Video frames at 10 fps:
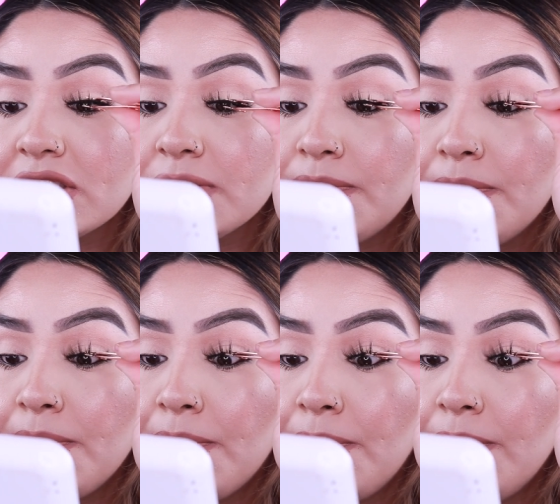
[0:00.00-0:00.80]
of just
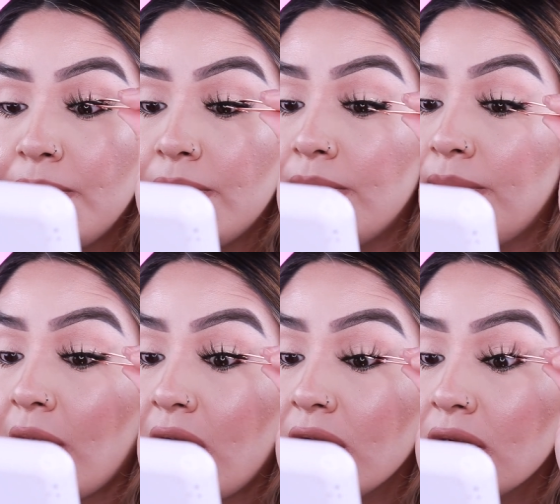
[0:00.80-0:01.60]

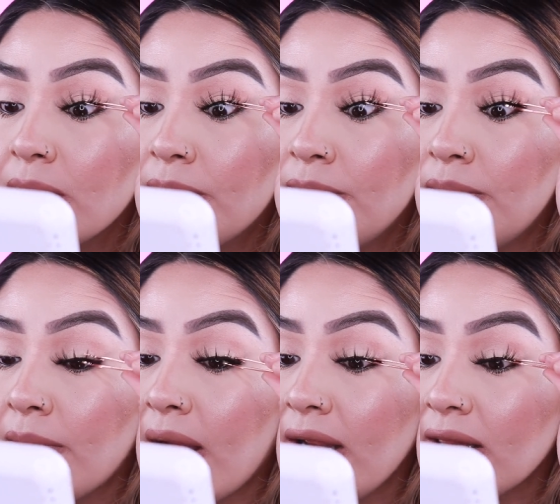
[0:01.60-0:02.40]
bond
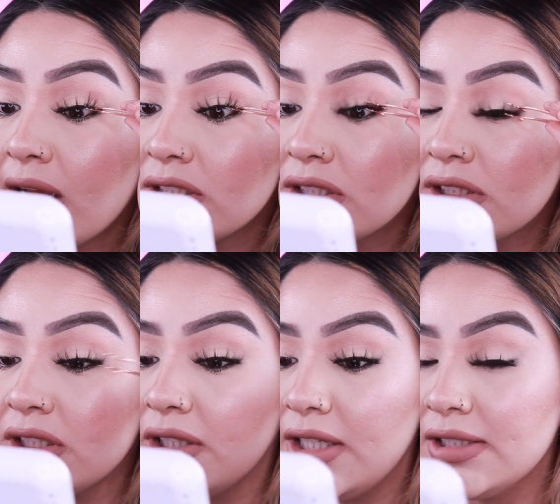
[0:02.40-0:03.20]
my lashes
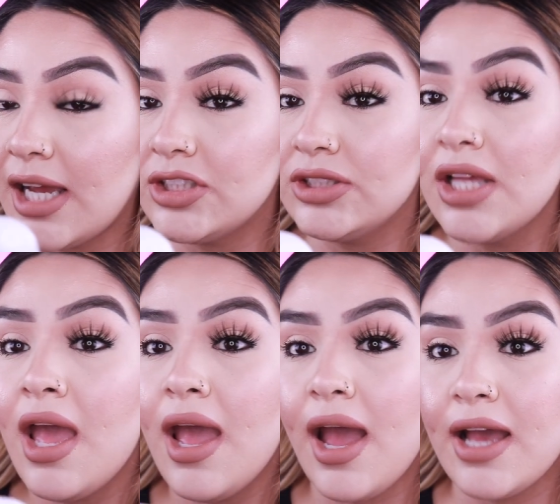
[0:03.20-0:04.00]
to these lashes.
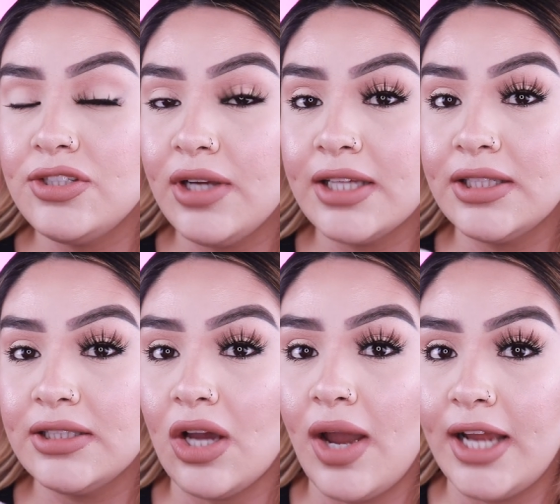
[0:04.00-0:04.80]
As you guys
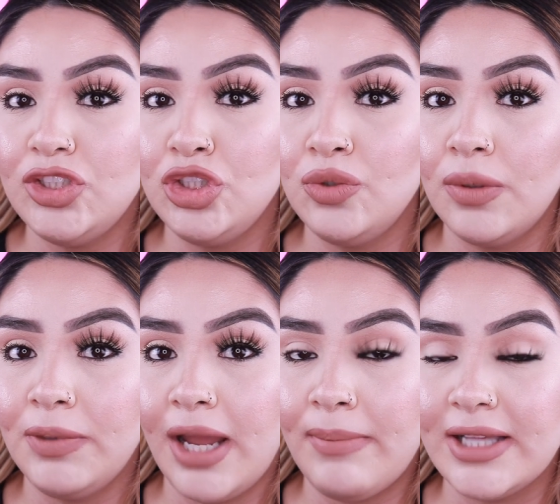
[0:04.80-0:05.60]
can tell, I do
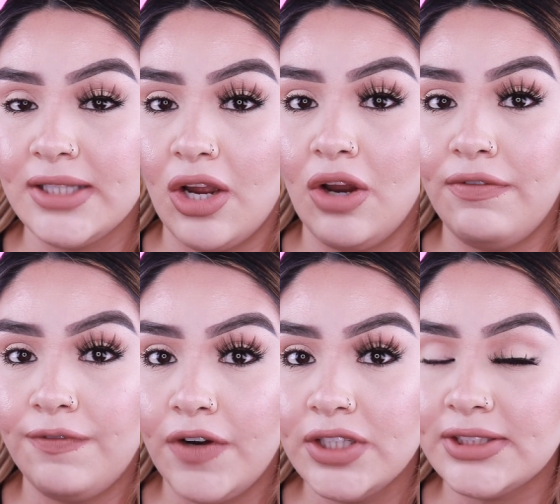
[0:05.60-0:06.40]
apply mascara
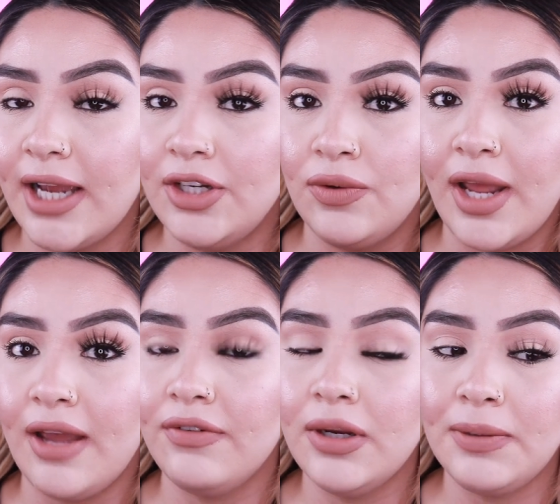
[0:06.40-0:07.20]
first. I don't
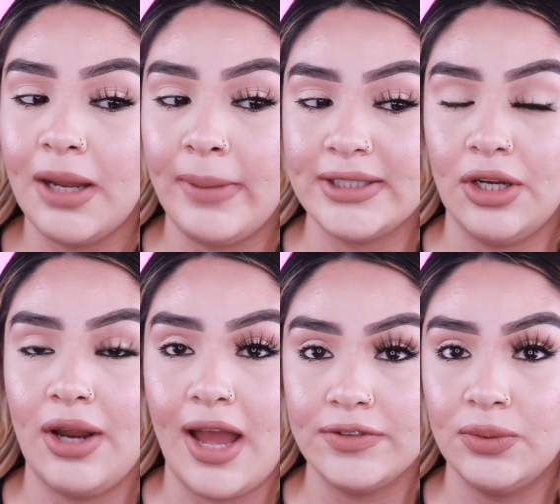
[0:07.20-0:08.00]
ever apply
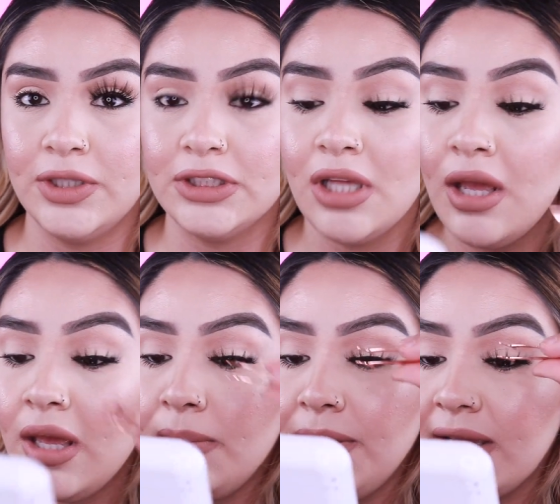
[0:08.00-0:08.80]
mascara afterwards
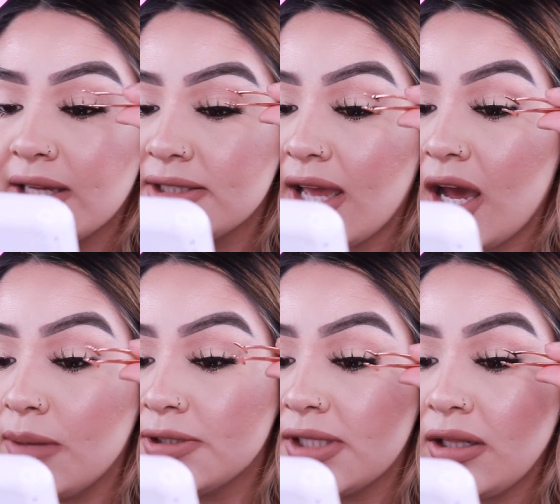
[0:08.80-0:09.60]
because it
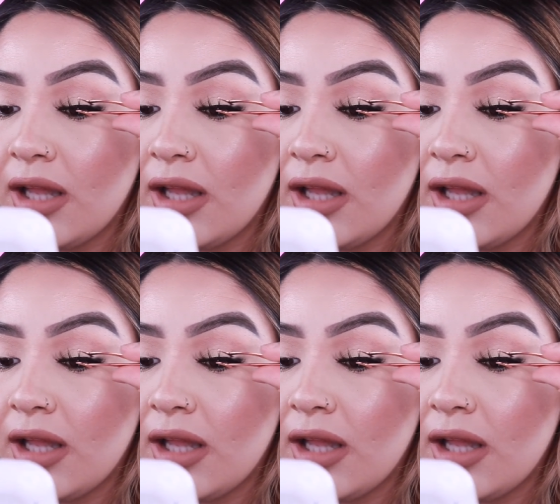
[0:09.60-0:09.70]
helps the